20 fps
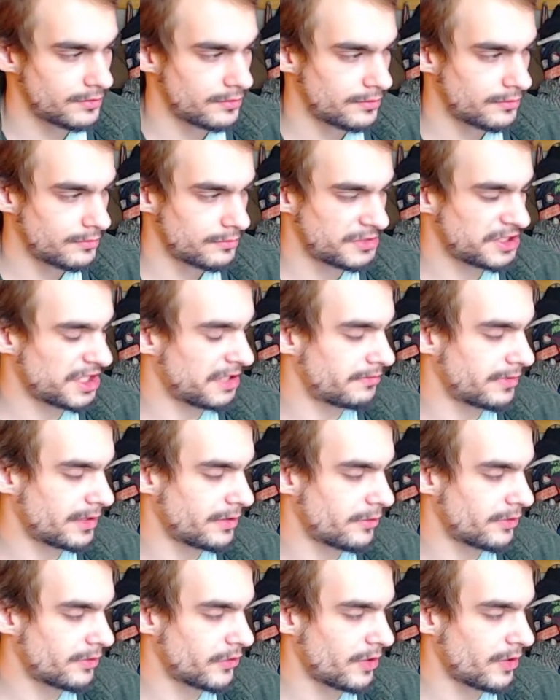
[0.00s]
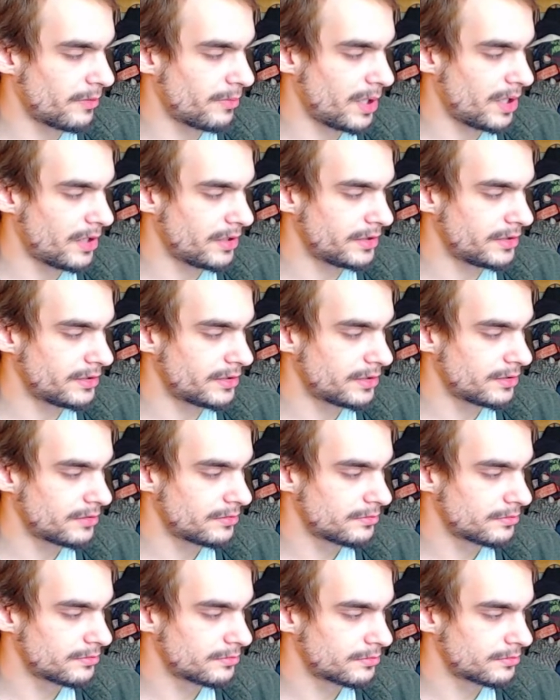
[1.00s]
Same thing with our bodies.
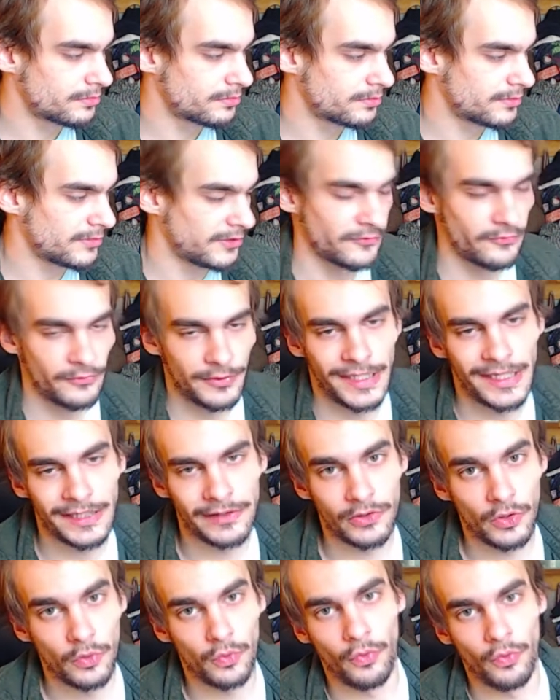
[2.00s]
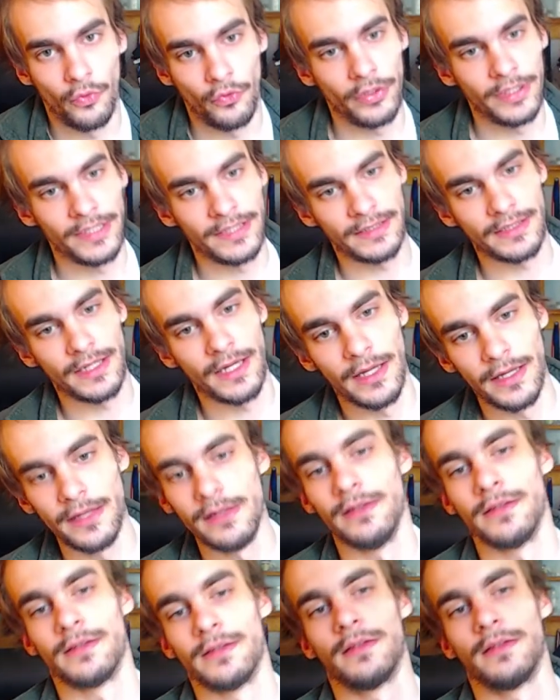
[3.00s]
If we get the warning signs,